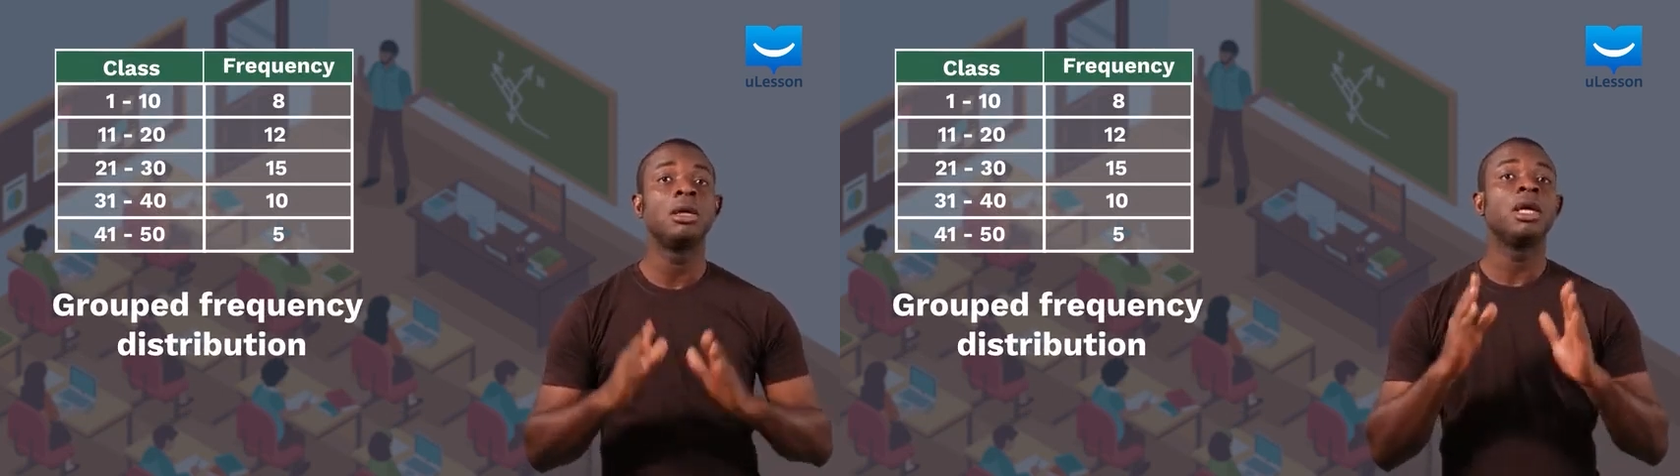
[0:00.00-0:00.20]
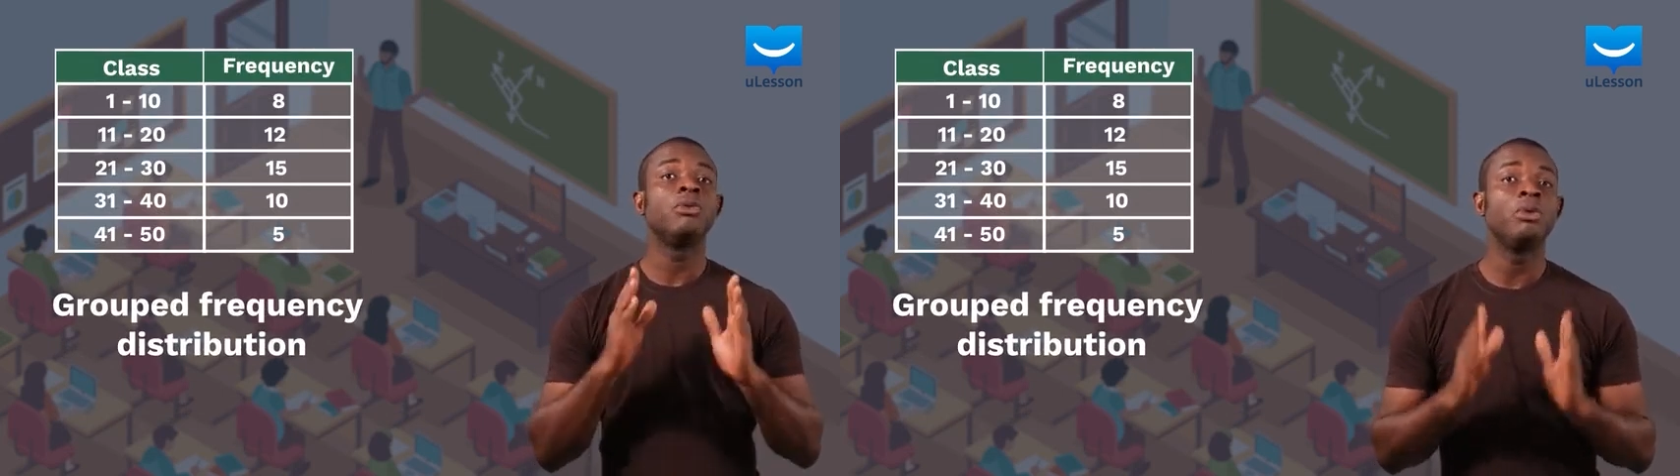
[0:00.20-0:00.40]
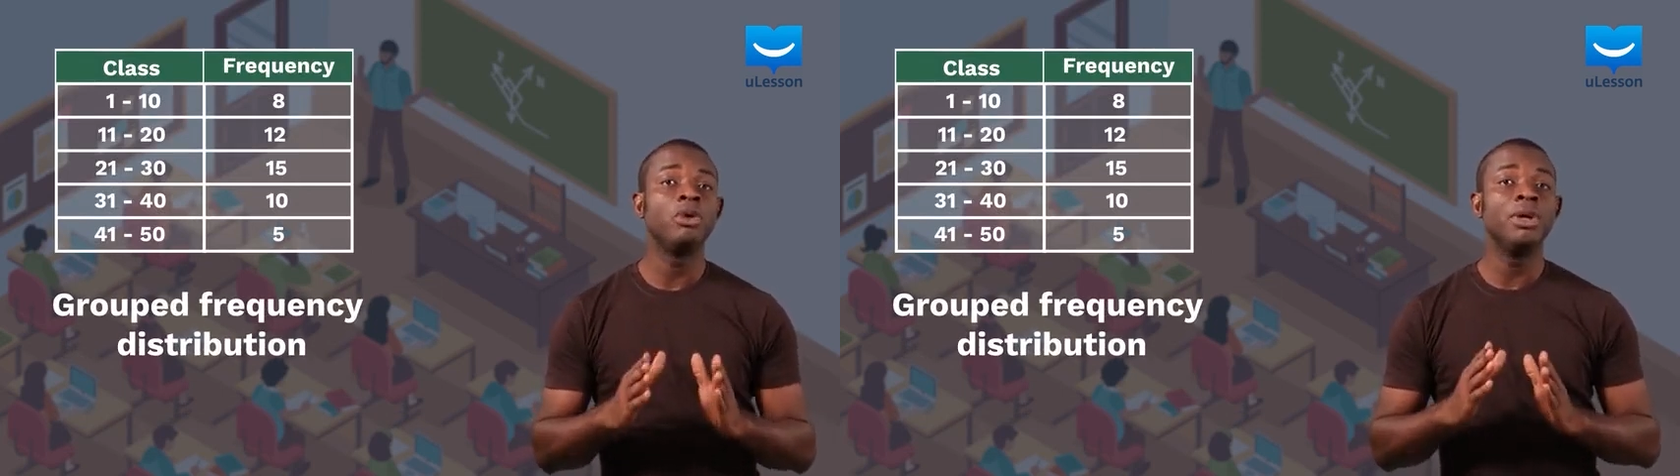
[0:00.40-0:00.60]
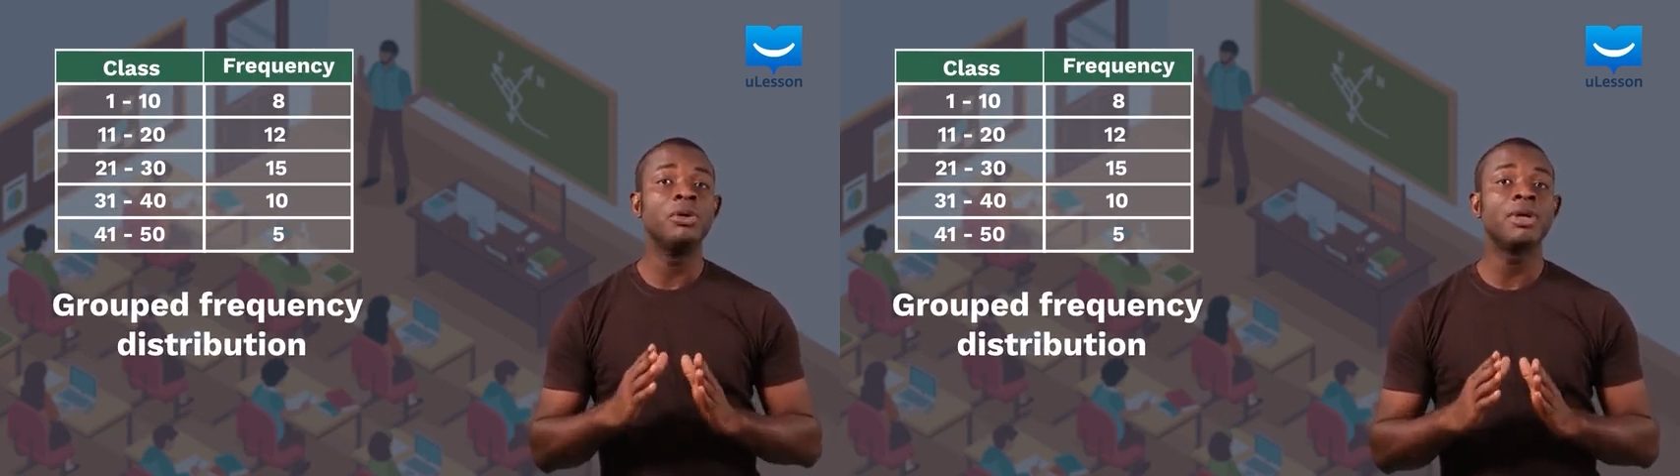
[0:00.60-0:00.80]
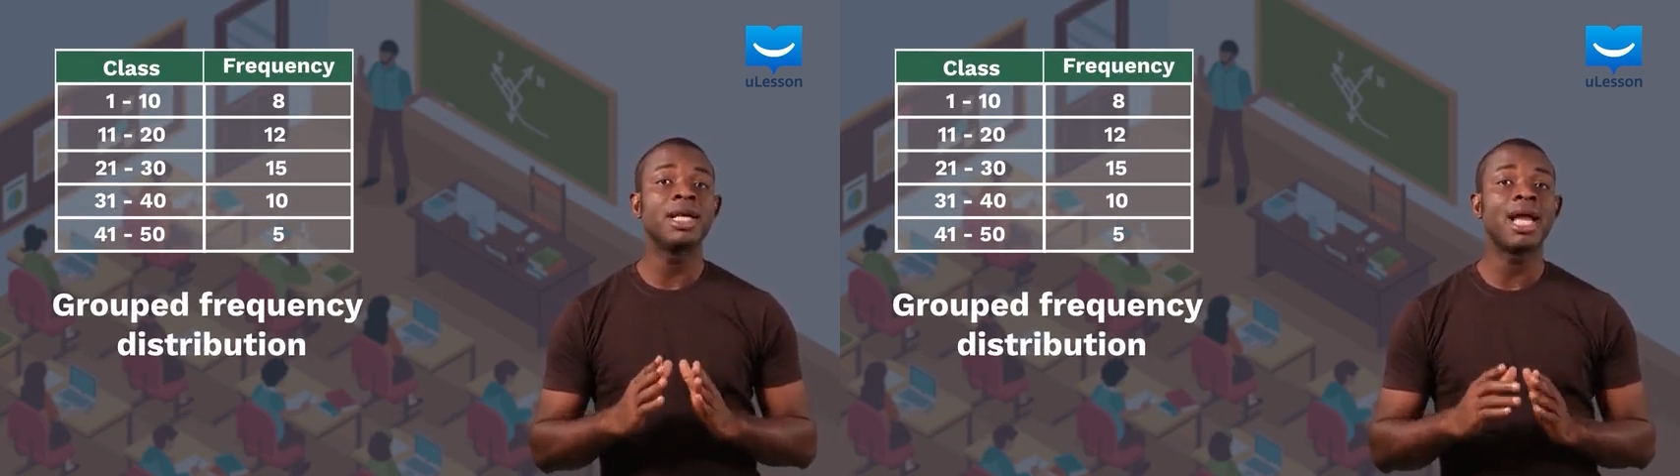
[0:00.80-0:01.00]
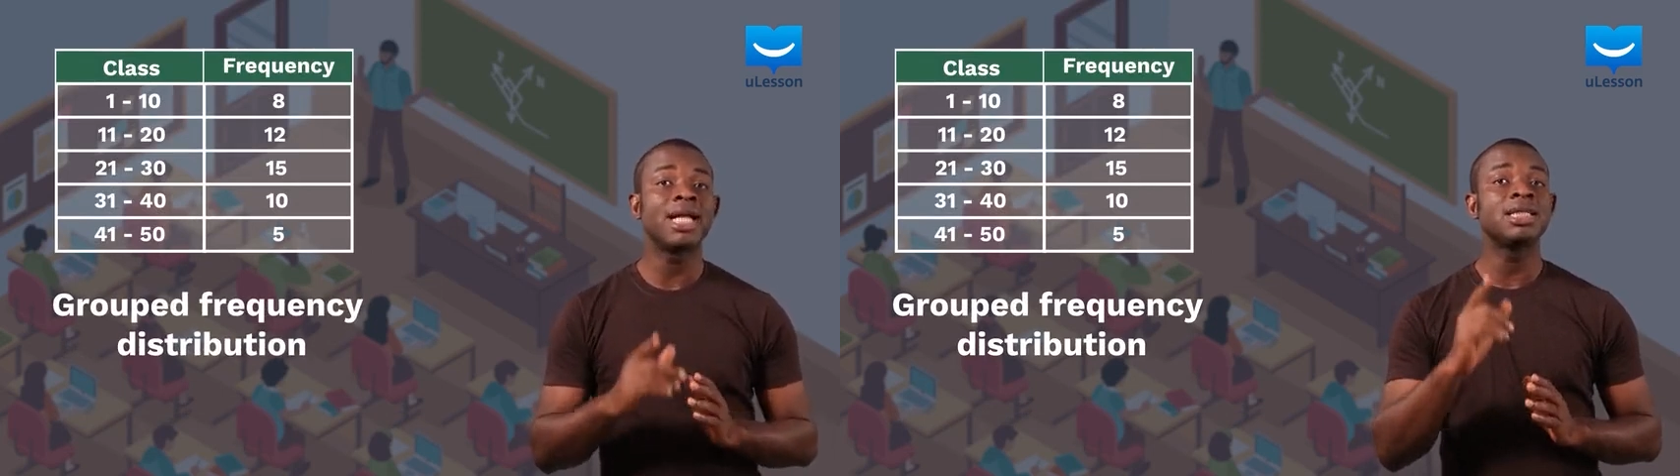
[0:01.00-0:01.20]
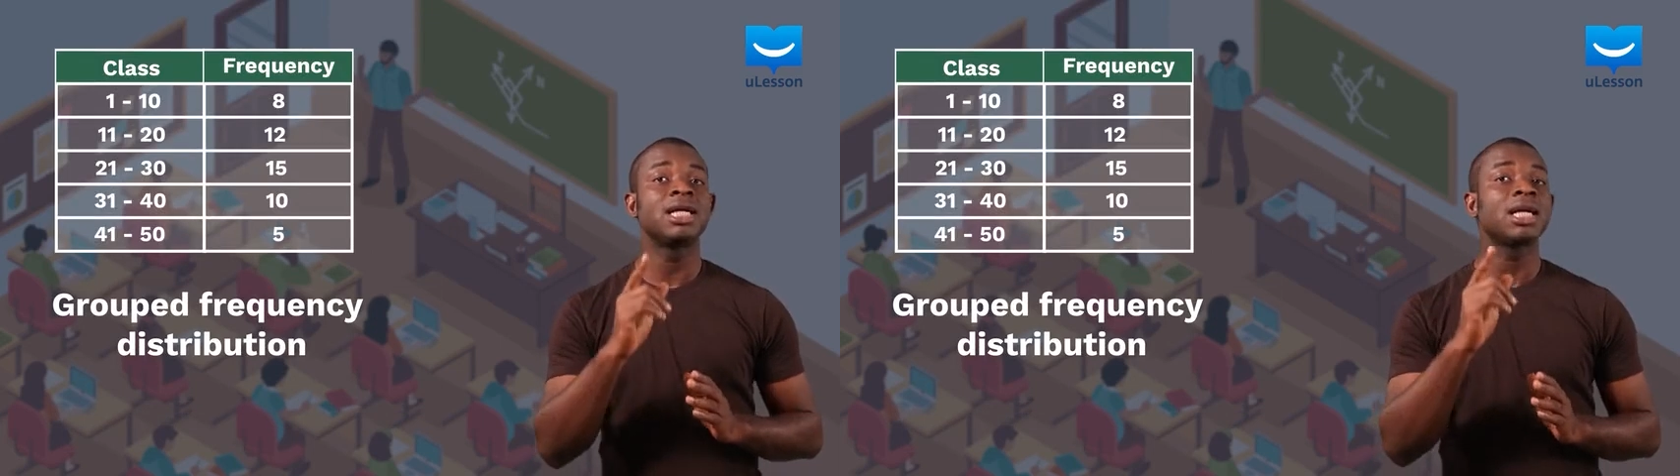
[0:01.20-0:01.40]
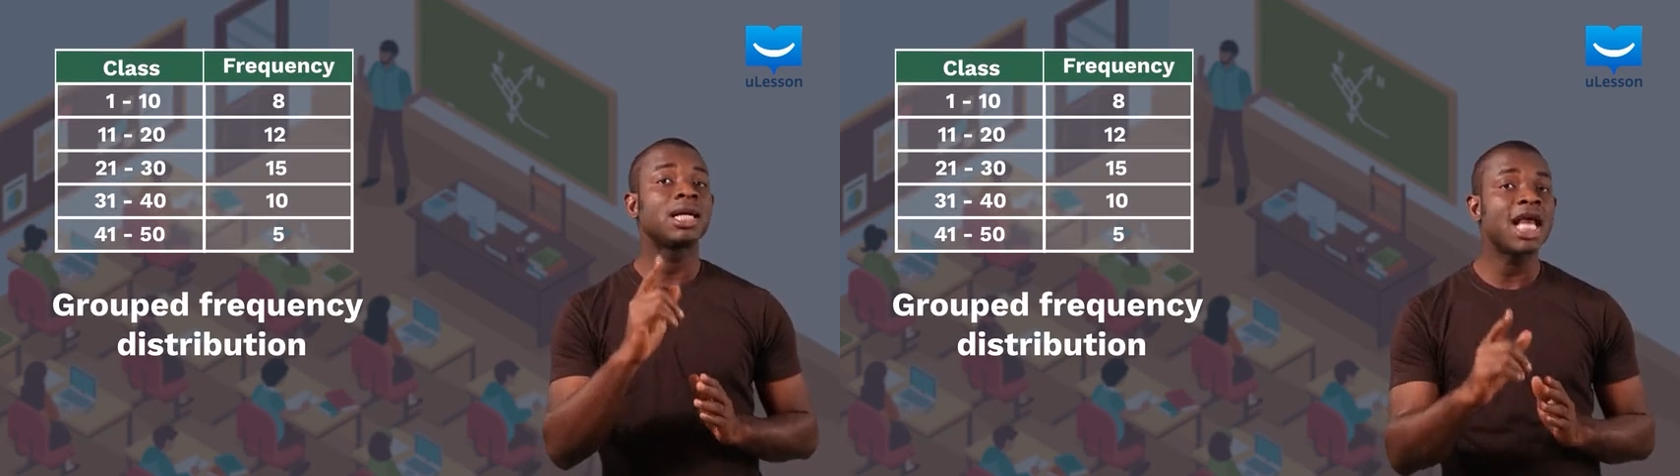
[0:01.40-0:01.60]
we will be looking at
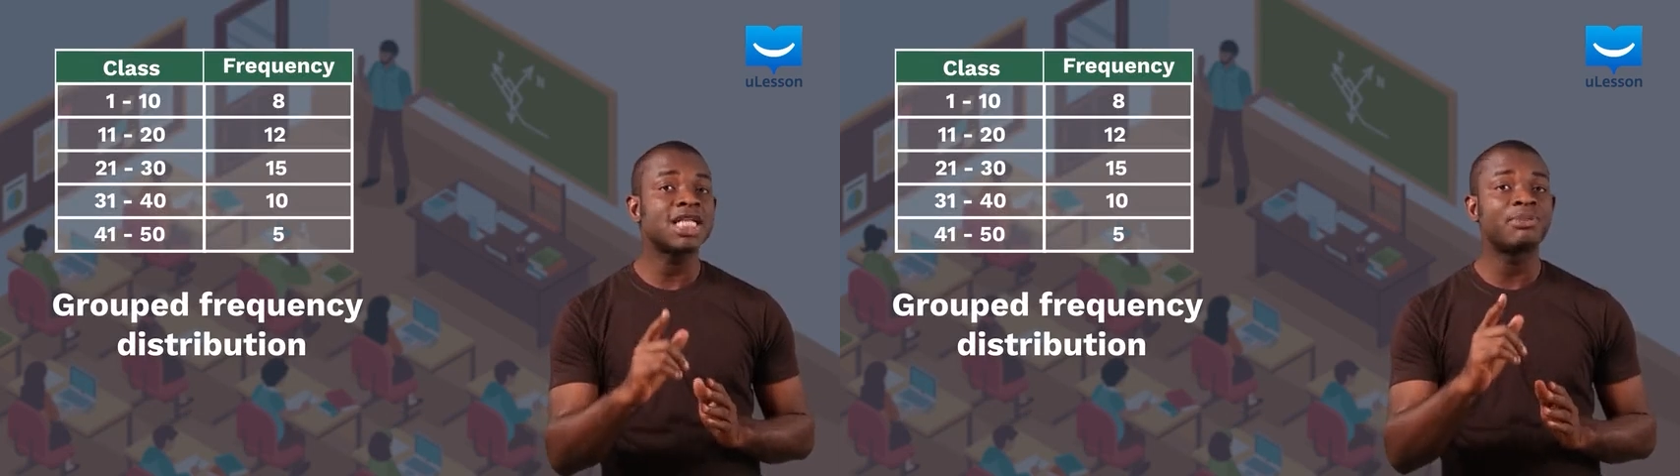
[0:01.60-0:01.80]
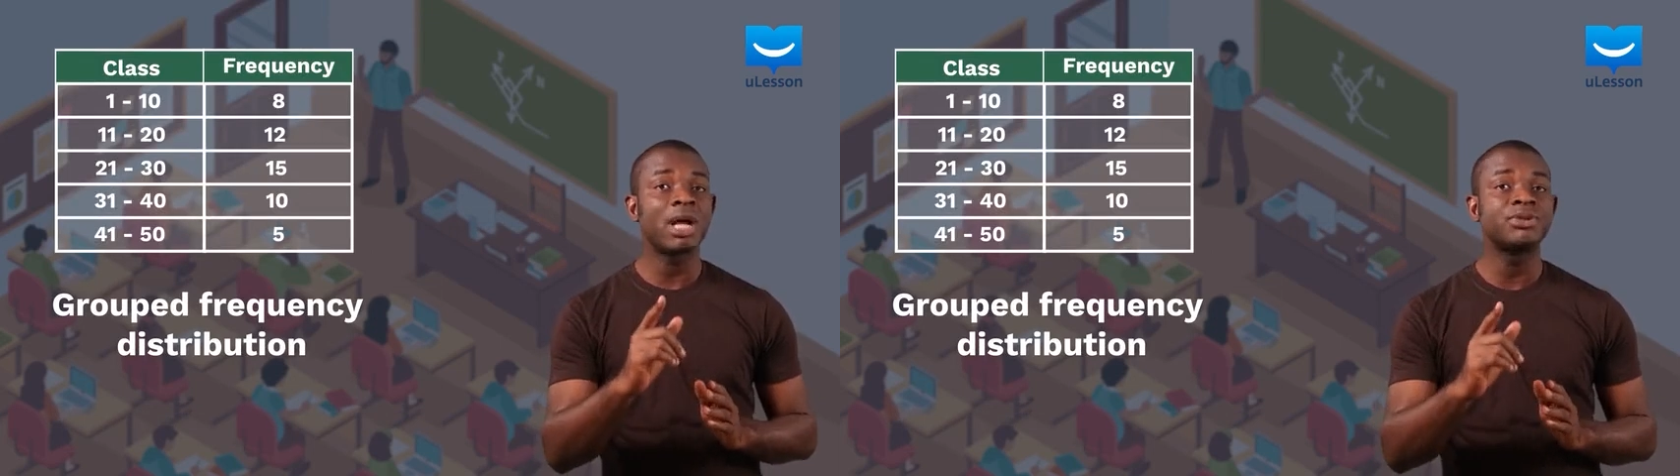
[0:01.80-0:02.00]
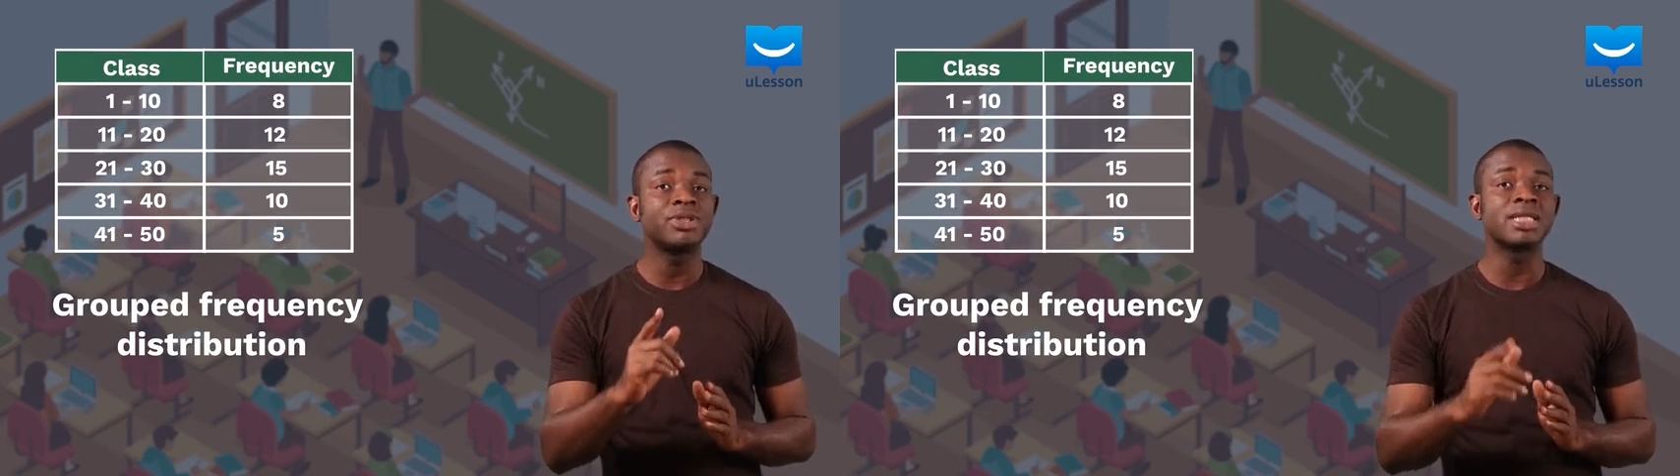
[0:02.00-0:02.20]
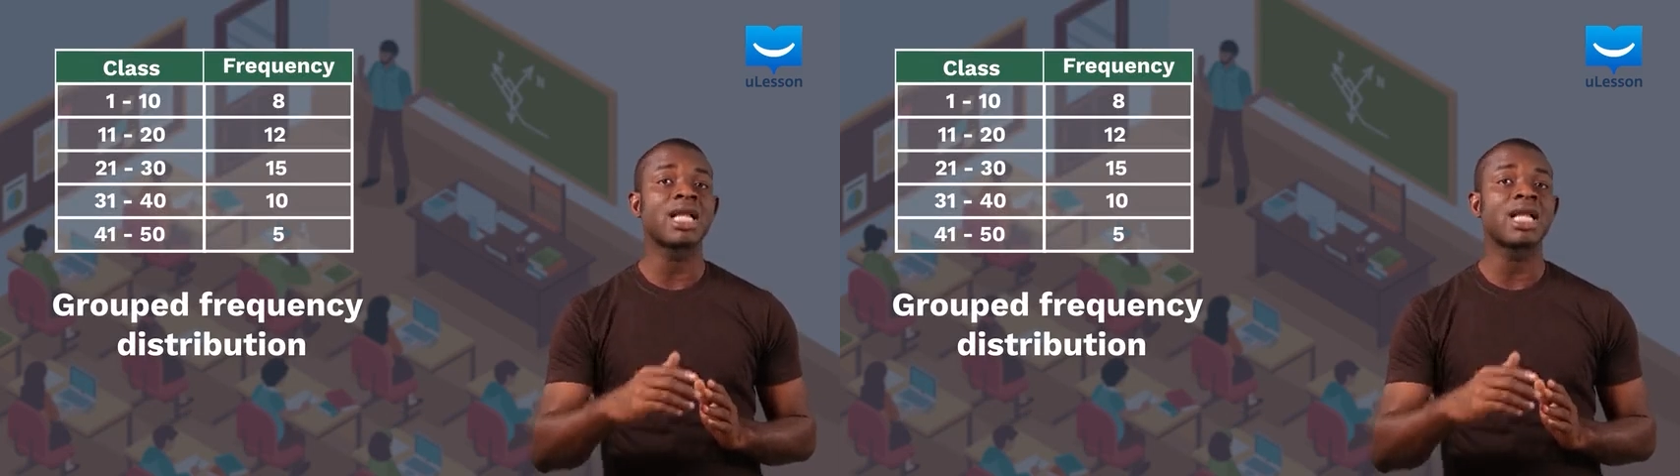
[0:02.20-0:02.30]
class boundaries